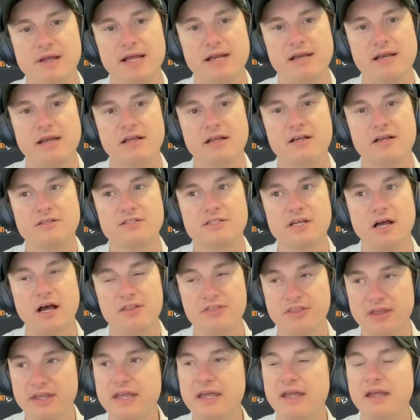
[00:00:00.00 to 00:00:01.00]
because I
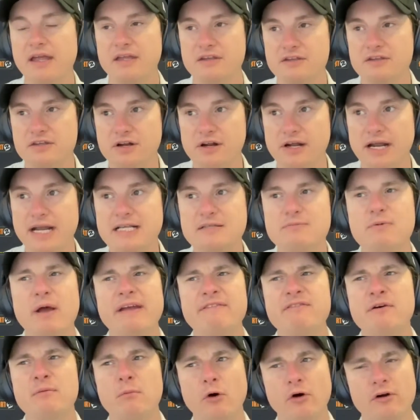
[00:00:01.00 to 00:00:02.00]
think, he's even
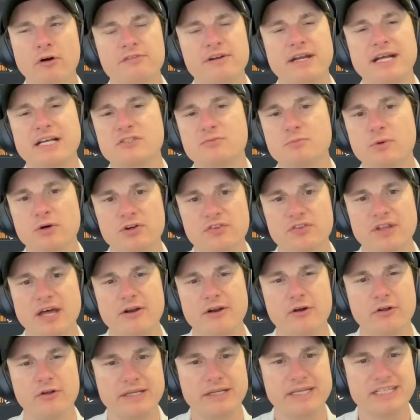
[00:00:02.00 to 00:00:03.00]
more of an expert on that
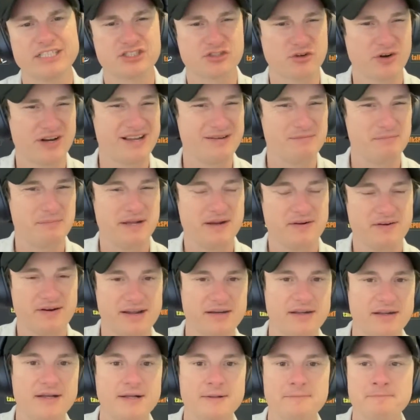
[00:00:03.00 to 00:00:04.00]
early Australian period.
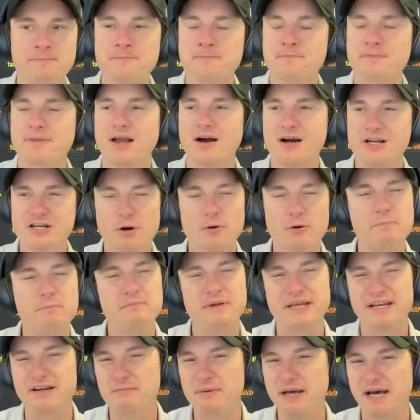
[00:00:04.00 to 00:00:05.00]
I know a bit
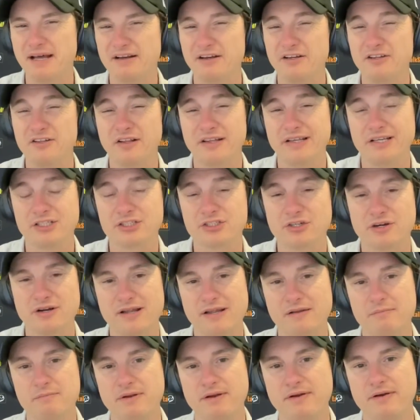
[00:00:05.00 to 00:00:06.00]
about early Australian
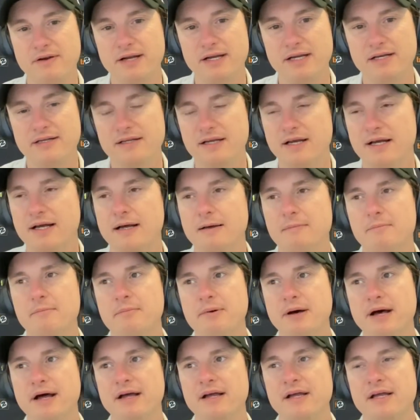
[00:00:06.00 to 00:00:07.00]
period,
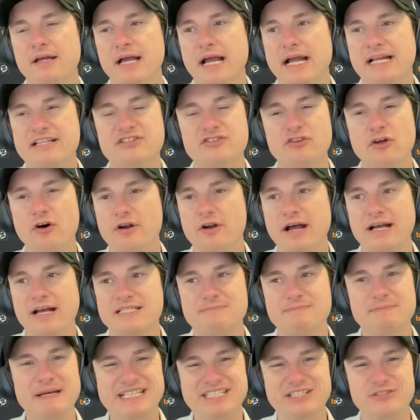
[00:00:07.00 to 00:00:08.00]
but it's not a
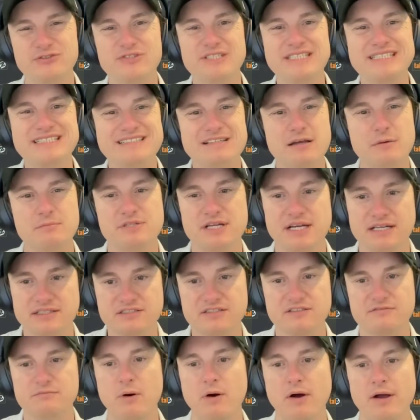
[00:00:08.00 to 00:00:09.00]
specialty subject of
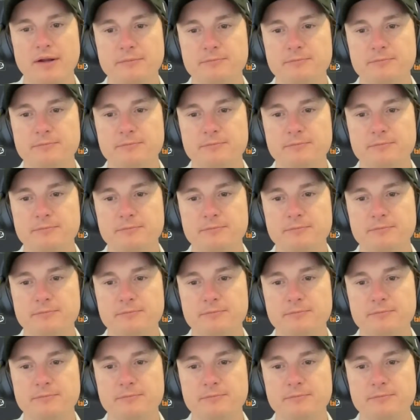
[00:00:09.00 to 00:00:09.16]
mine.